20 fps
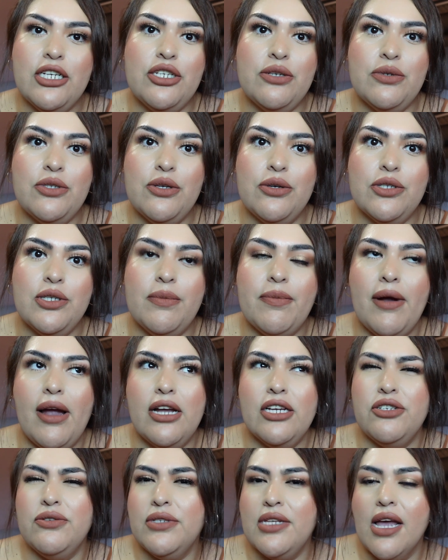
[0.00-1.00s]
She was so
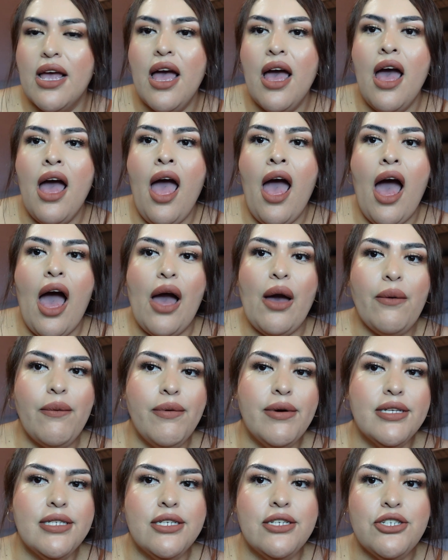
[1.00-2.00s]
surprised. She was like, I
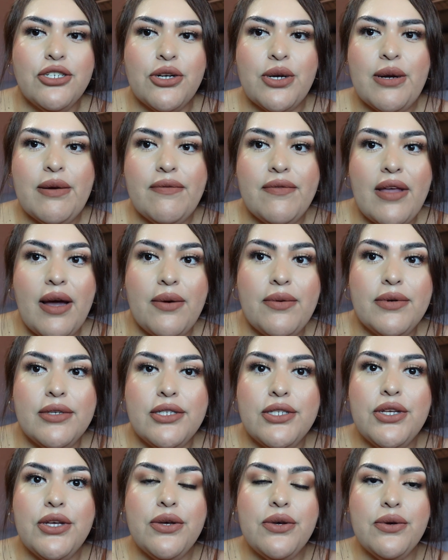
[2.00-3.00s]
wasn't sure if that
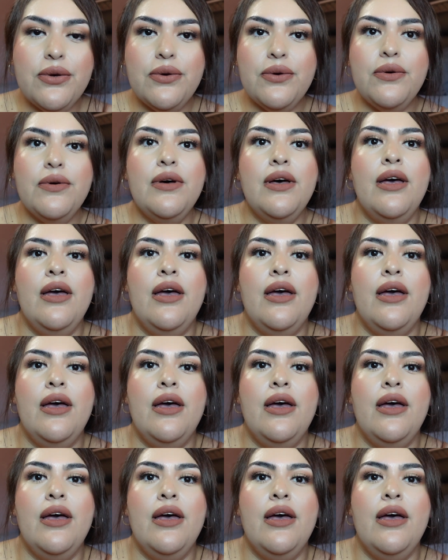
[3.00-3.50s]
was you,